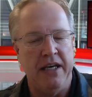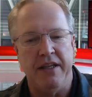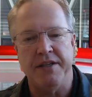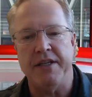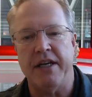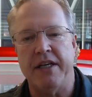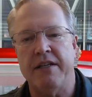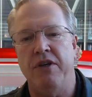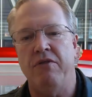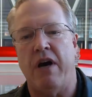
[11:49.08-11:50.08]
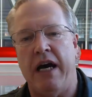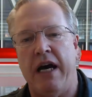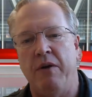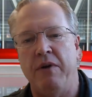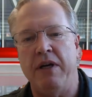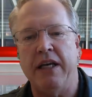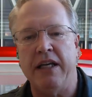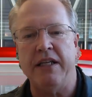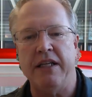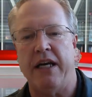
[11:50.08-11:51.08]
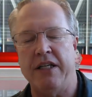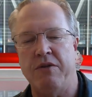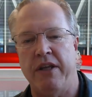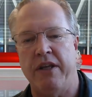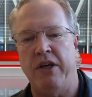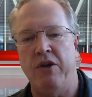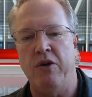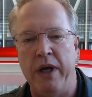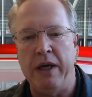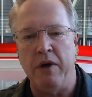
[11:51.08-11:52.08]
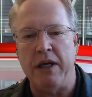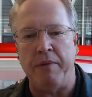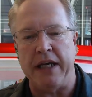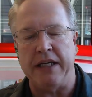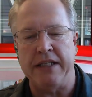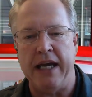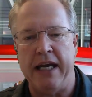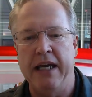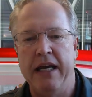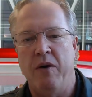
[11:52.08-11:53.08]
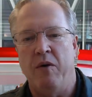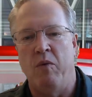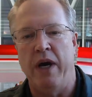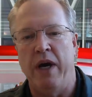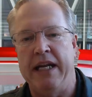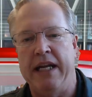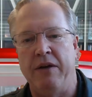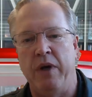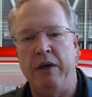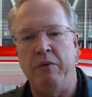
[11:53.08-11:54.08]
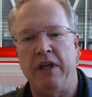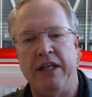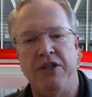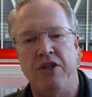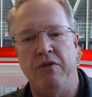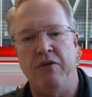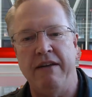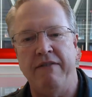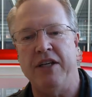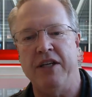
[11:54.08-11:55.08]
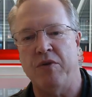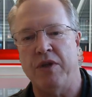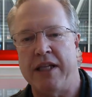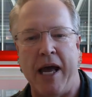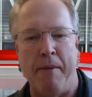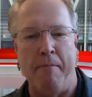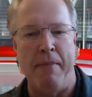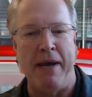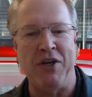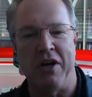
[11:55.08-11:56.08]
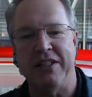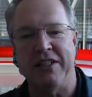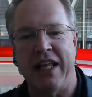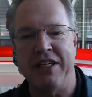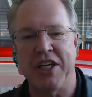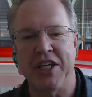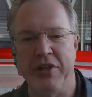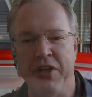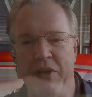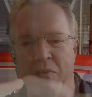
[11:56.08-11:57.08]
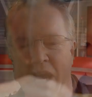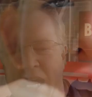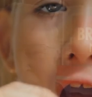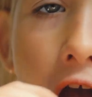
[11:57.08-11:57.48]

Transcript: the 6 of you, I will get in touch with you. We will pick a day when we will get you an individual McDonald's lunch coming your way.